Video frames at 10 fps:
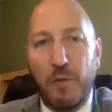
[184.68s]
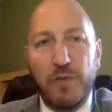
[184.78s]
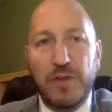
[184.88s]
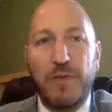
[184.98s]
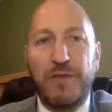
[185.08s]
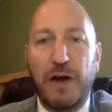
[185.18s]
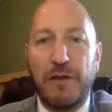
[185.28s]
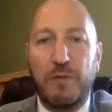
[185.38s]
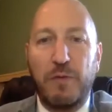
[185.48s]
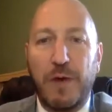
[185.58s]
so we've
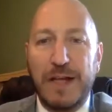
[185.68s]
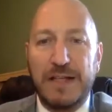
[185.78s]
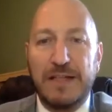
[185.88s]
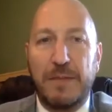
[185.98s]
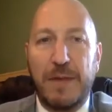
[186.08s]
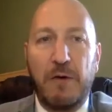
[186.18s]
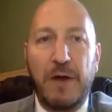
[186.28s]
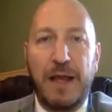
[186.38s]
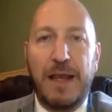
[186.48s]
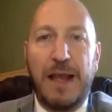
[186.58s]
gone through ideas about
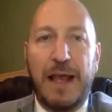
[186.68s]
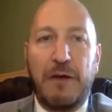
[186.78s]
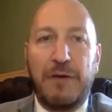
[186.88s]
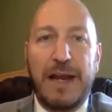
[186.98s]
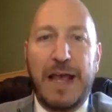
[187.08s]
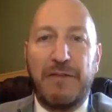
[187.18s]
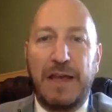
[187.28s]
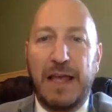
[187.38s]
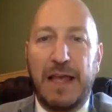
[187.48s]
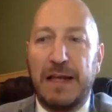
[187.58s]
how to
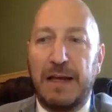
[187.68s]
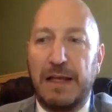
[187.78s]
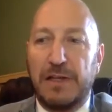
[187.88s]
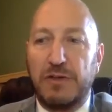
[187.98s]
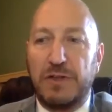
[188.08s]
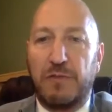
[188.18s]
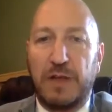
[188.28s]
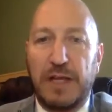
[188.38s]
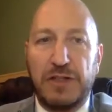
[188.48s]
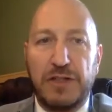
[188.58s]
navigate issues of
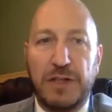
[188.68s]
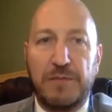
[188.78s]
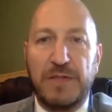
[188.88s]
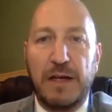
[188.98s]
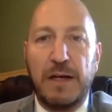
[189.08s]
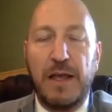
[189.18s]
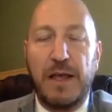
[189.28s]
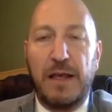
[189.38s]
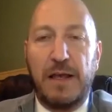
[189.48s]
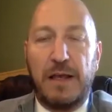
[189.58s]
relationships, and
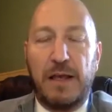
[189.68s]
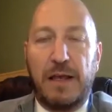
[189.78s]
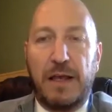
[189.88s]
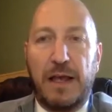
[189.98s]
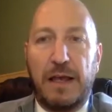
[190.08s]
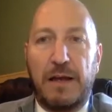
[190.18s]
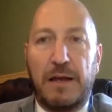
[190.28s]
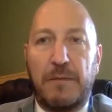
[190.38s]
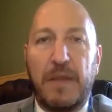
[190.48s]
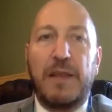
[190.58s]

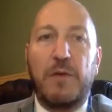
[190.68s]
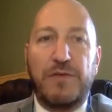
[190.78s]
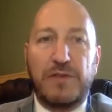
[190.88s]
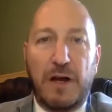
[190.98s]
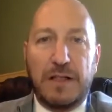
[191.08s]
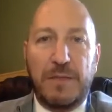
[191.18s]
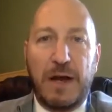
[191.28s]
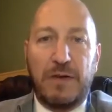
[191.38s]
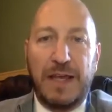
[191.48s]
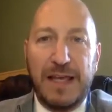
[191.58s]
then we've talked
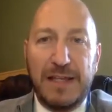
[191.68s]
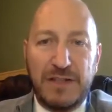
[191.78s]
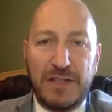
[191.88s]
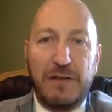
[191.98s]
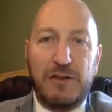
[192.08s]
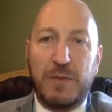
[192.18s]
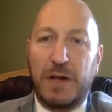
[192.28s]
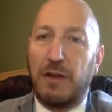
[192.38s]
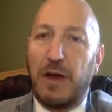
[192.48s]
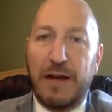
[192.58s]
about kids. There's been
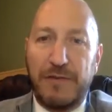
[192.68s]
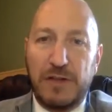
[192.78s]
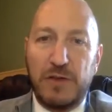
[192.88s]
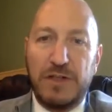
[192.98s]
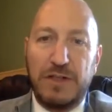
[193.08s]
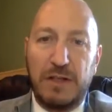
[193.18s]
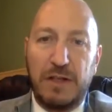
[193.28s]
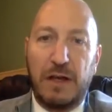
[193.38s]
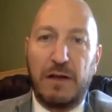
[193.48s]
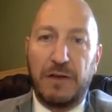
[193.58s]
a lot of interest
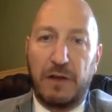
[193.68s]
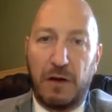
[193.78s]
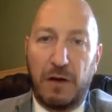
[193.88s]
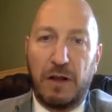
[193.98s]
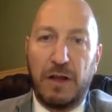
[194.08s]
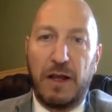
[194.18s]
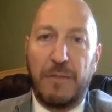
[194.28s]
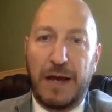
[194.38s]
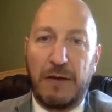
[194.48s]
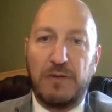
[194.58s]
on the call
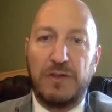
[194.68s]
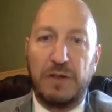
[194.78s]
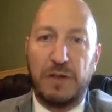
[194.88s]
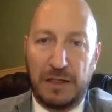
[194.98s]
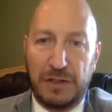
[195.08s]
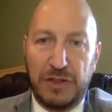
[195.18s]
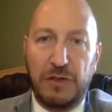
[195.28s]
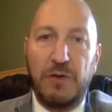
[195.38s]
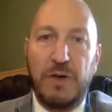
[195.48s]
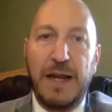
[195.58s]
about
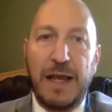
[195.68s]
children